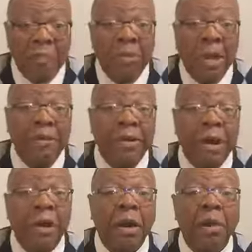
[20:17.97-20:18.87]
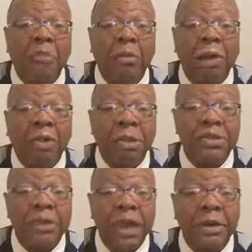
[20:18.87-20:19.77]
Beloved, there are moral
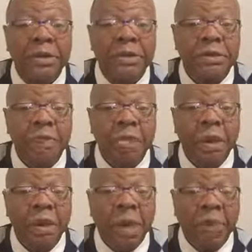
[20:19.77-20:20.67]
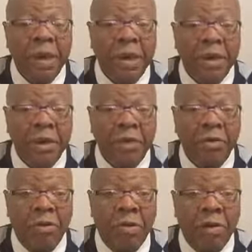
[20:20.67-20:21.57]
standards, and we need to
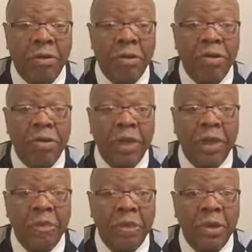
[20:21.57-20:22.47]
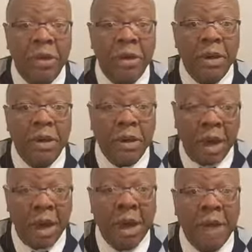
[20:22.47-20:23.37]
conform to them.
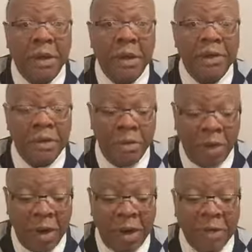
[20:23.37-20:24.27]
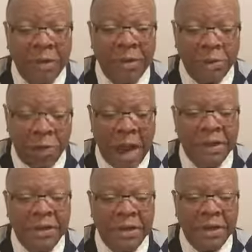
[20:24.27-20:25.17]
God is the one who is
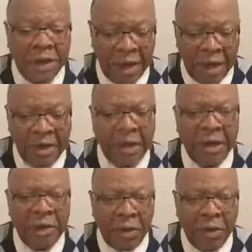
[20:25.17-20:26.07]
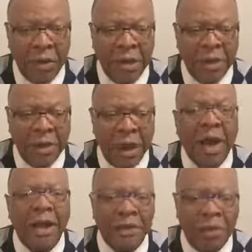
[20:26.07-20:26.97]
righteous and loving and holy, and
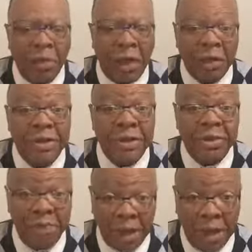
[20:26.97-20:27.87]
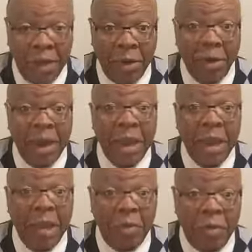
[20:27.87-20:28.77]
God is the one who said, "Be ye holy,
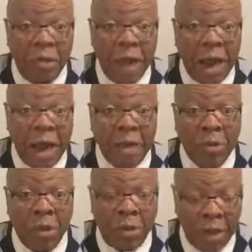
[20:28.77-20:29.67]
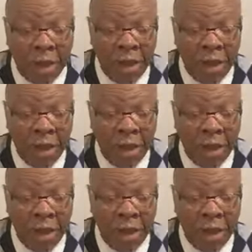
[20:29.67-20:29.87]
for I am holy,